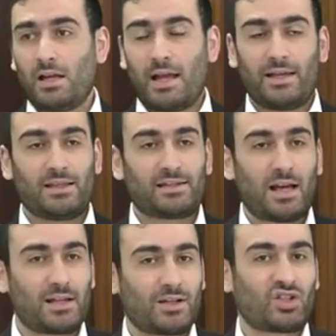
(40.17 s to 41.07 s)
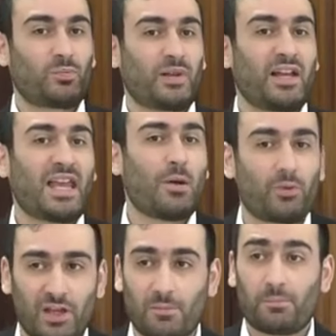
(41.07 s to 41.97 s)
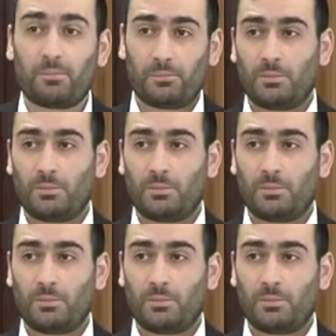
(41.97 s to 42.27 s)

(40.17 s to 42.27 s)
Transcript: And he decided he's going to play a game with him.